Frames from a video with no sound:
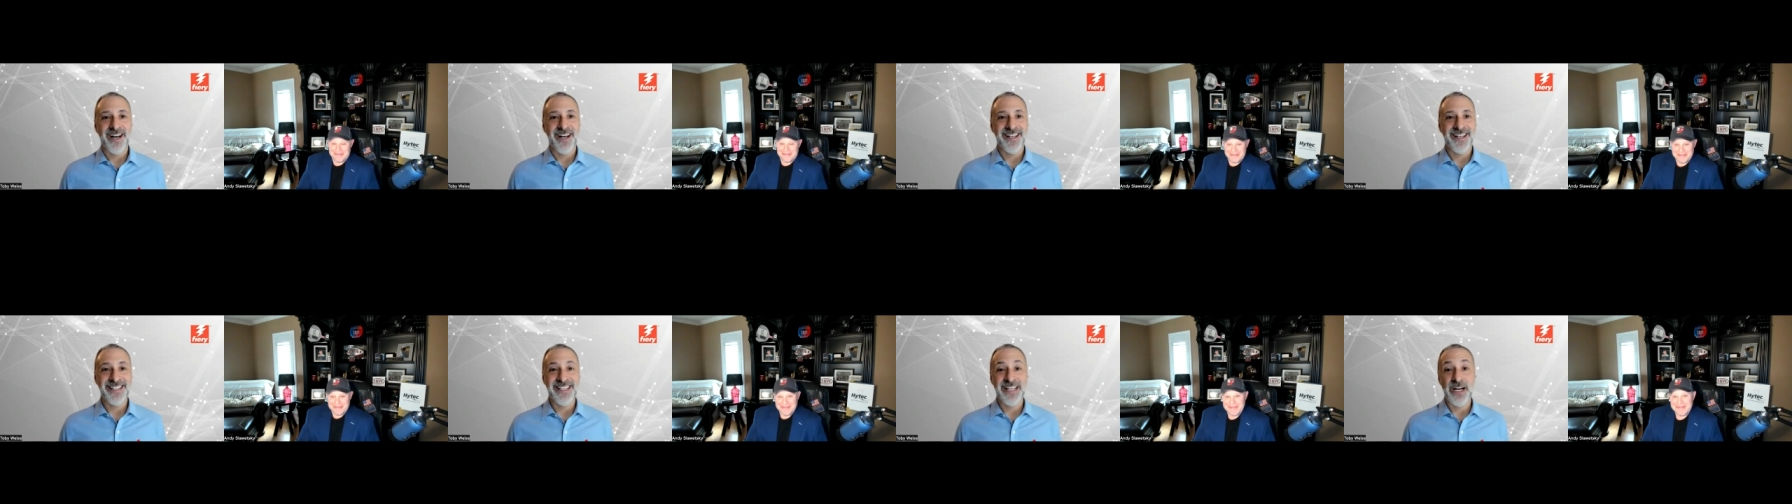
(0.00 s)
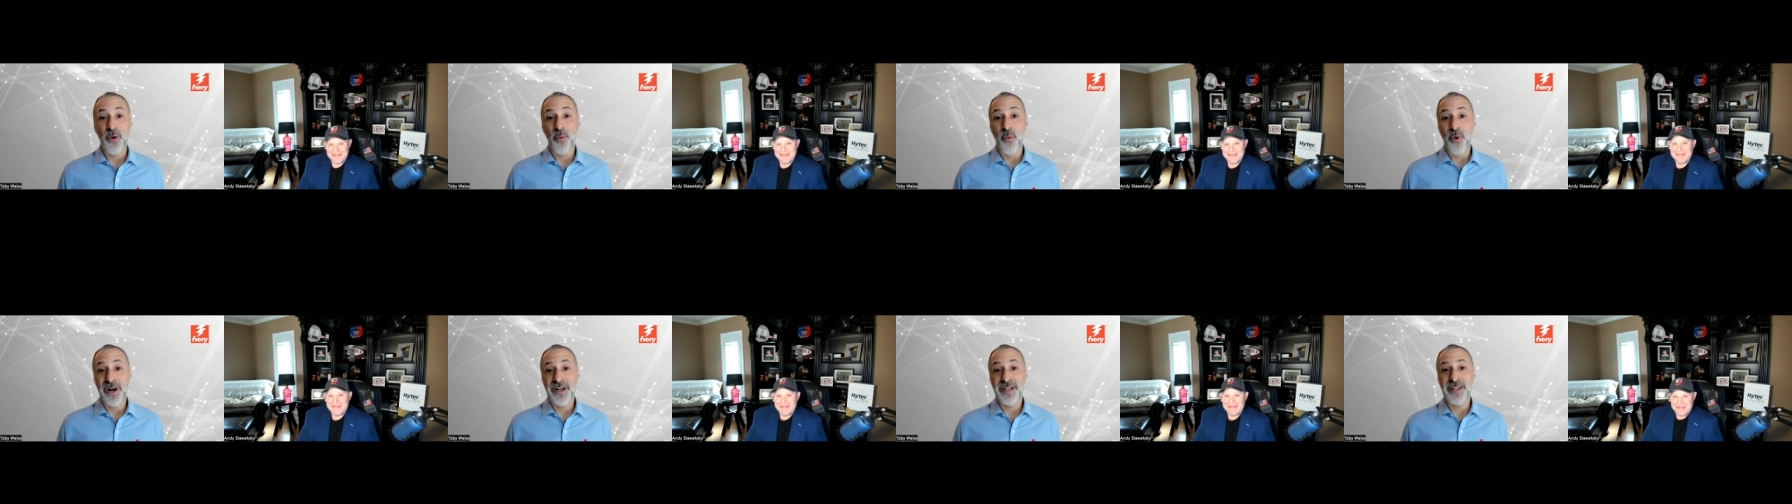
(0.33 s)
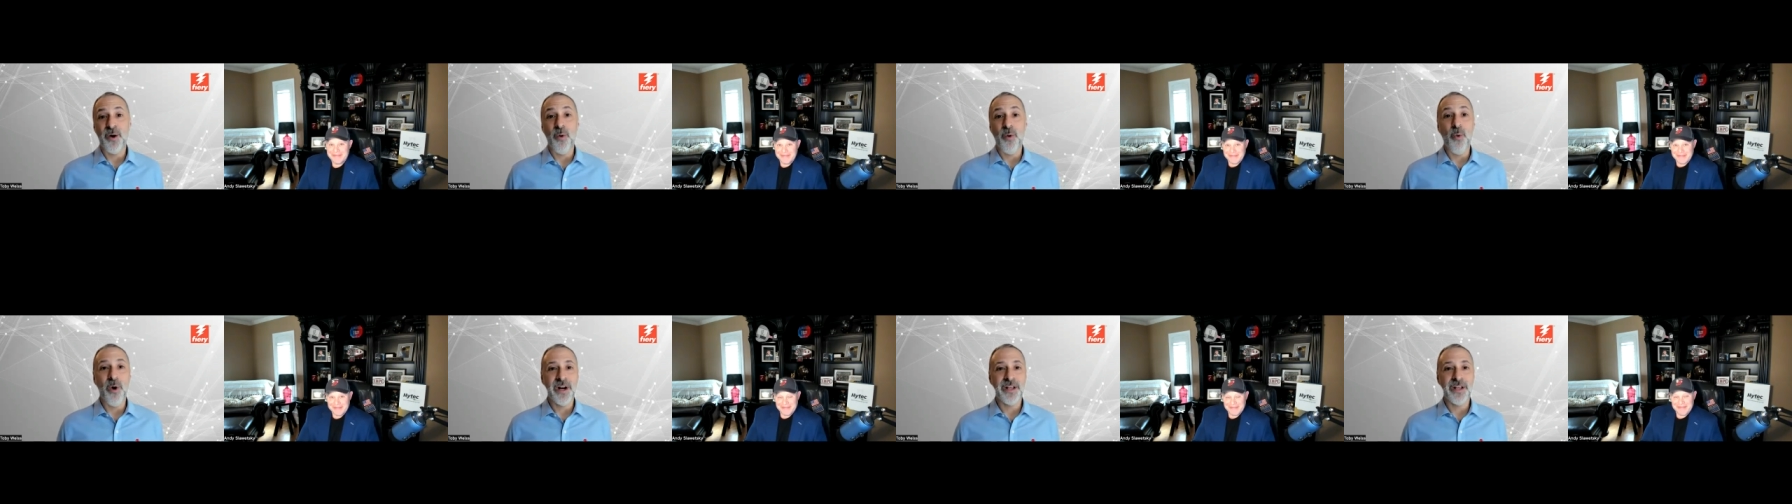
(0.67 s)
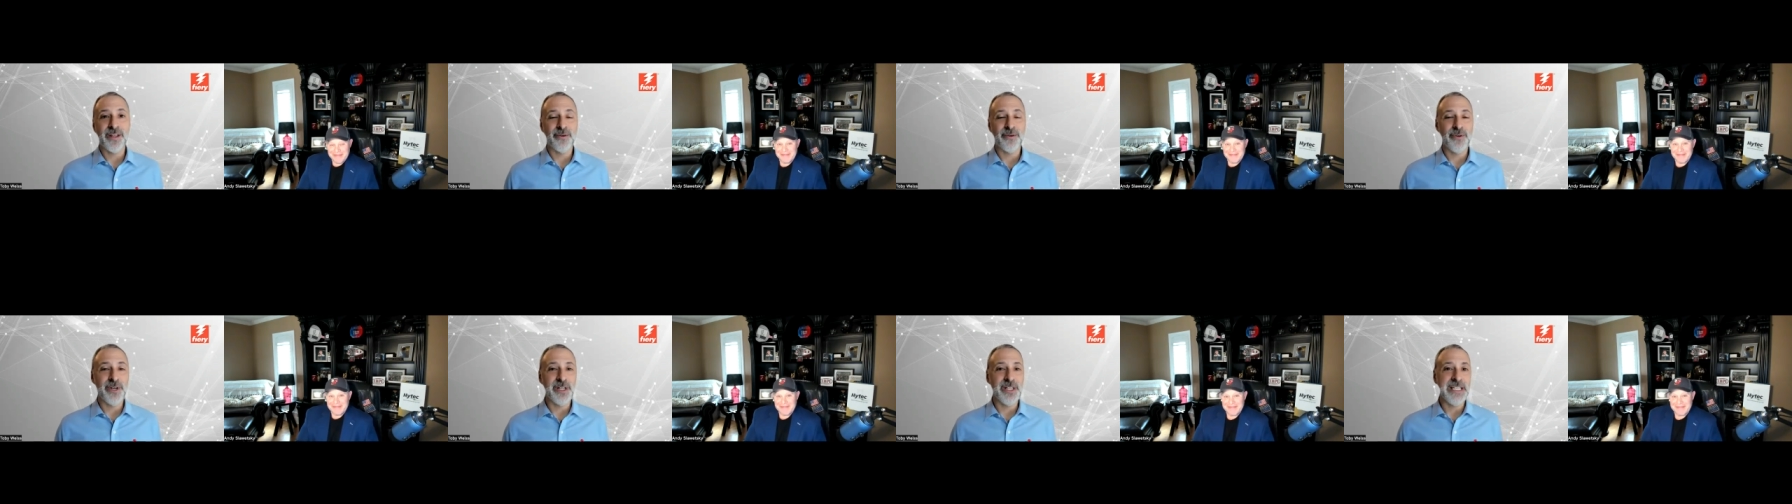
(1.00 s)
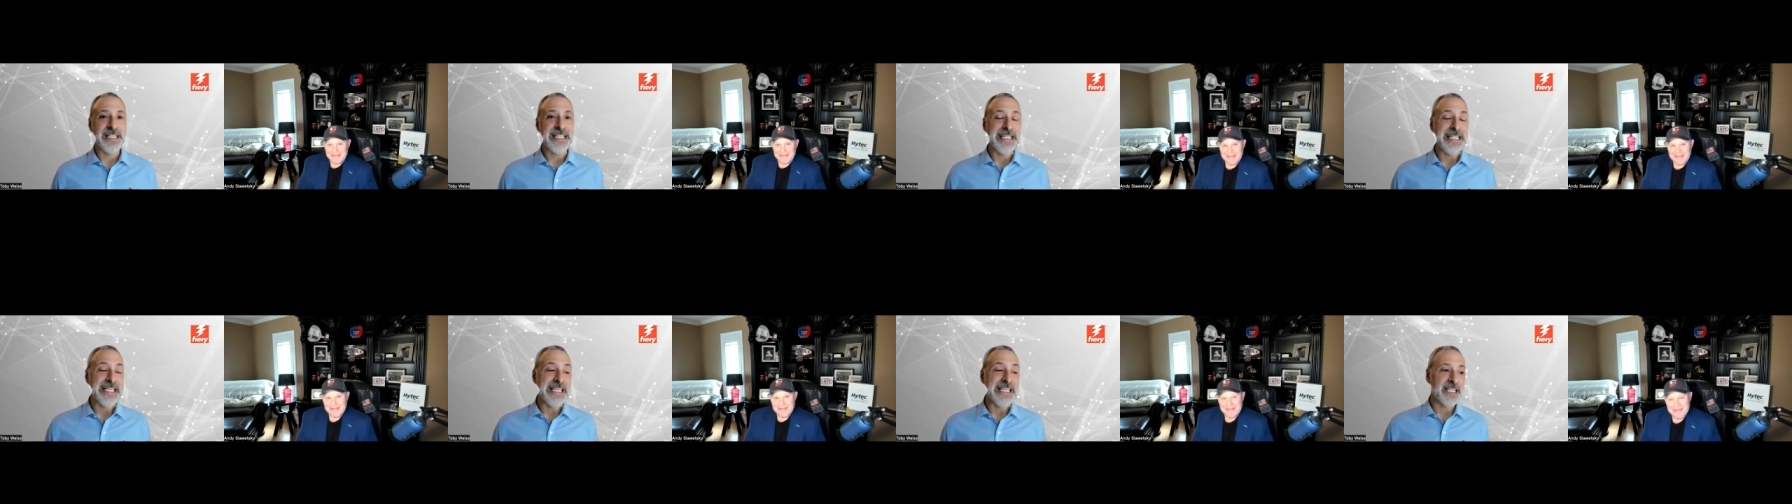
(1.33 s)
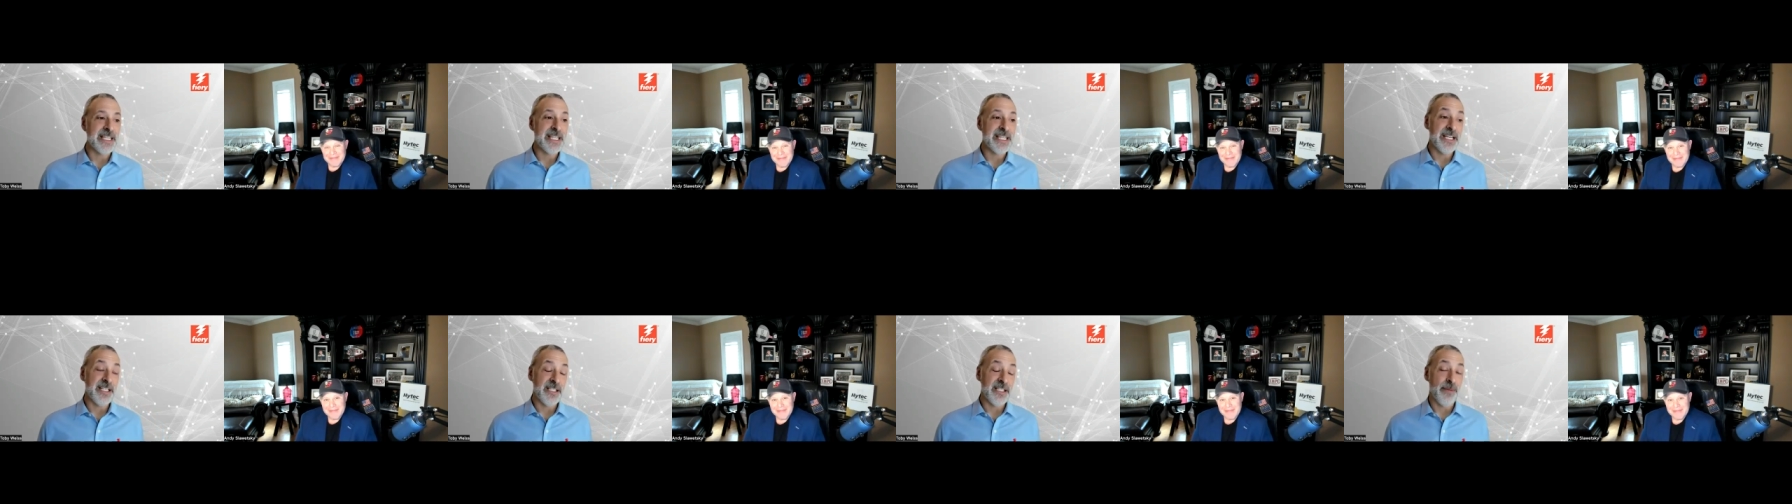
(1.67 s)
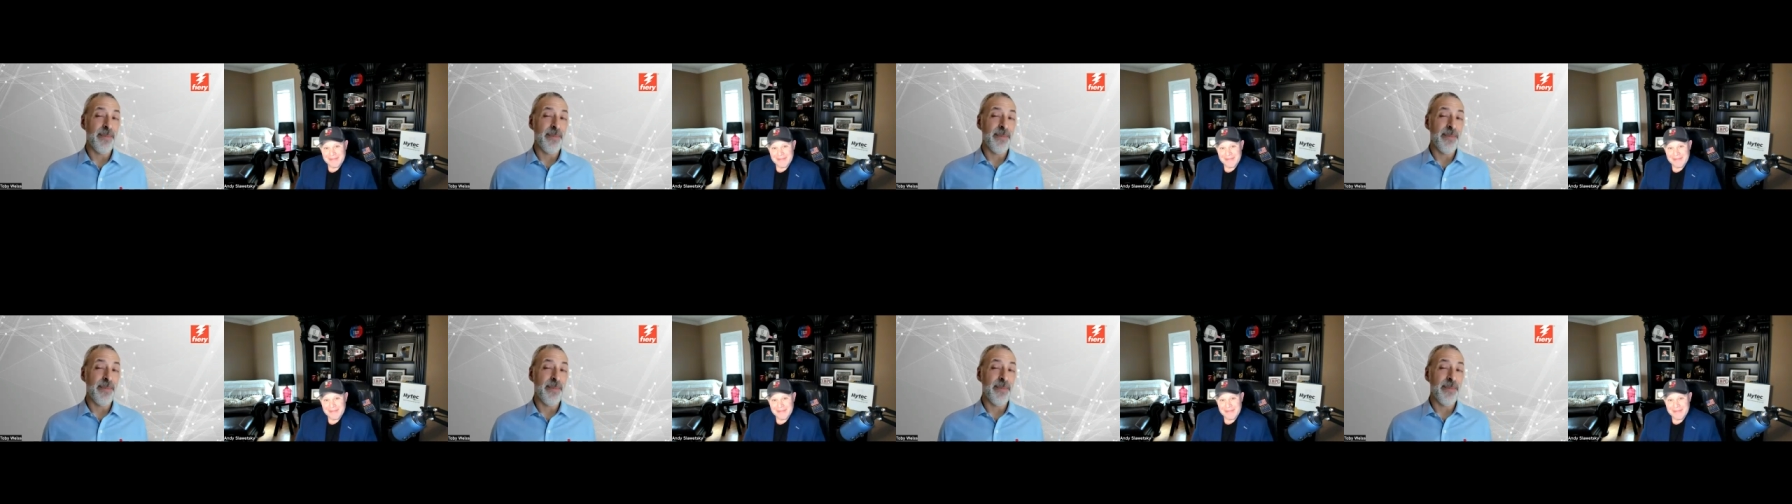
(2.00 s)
You know, one of the really neat things,